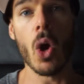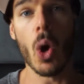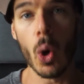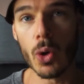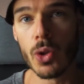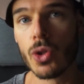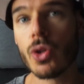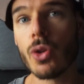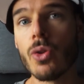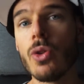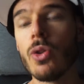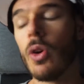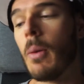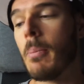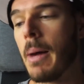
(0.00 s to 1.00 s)
onto
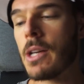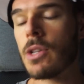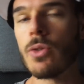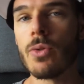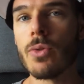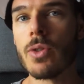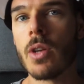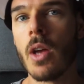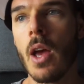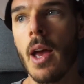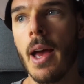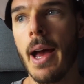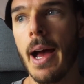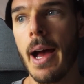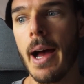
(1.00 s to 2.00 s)
your muscles,
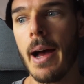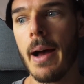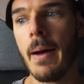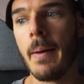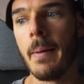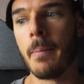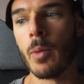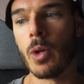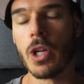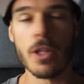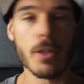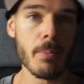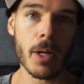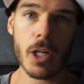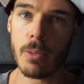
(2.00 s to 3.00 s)
which
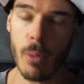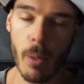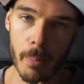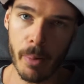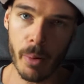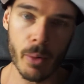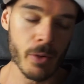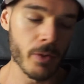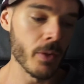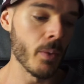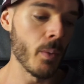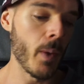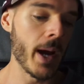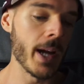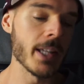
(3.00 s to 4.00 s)
is a much more proven
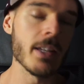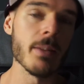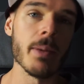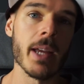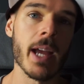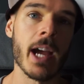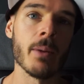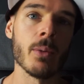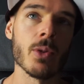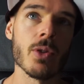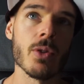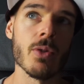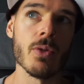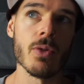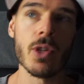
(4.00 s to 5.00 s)
way to be able to